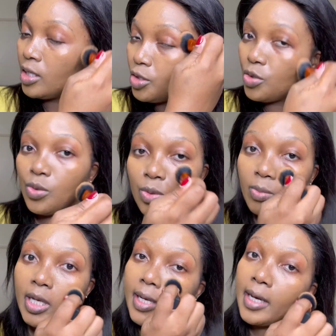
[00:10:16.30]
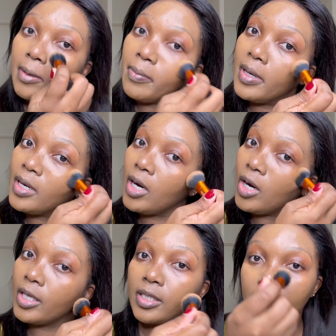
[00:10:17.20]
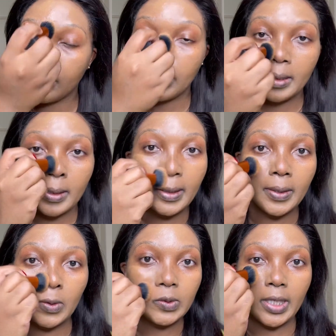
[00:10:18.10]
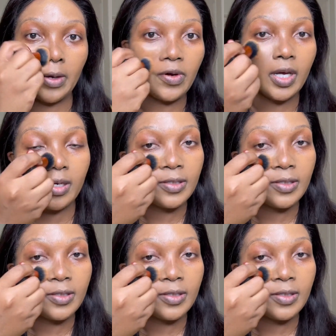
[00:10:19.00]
new makeup on the nose area.